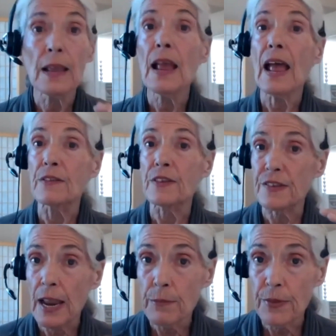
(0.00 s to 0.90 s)
And the
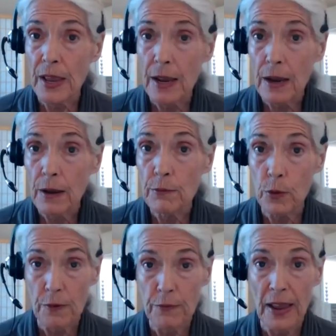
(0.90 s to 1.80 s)
same thing for
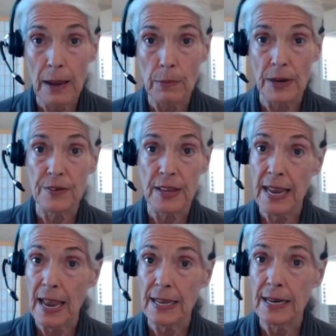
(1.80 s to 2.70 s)
the families that
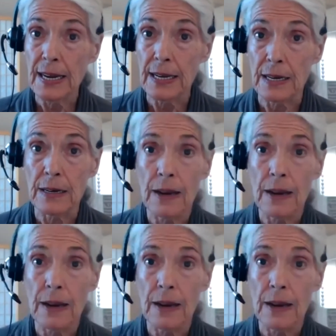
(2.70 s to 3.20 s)
can't get in.